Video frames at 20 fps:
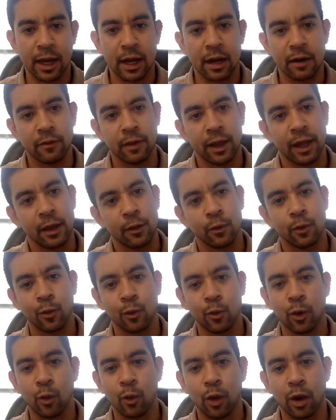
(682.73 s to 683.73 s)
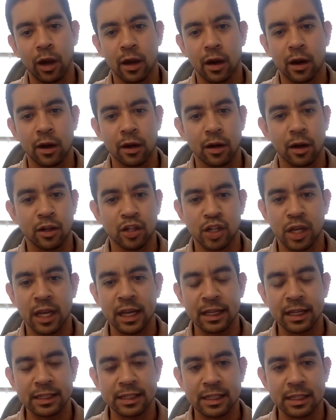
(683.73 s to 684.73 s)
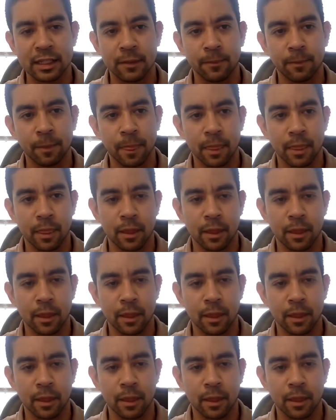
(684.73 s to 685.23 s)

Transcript: Kind of, hey, we're working on a shading system.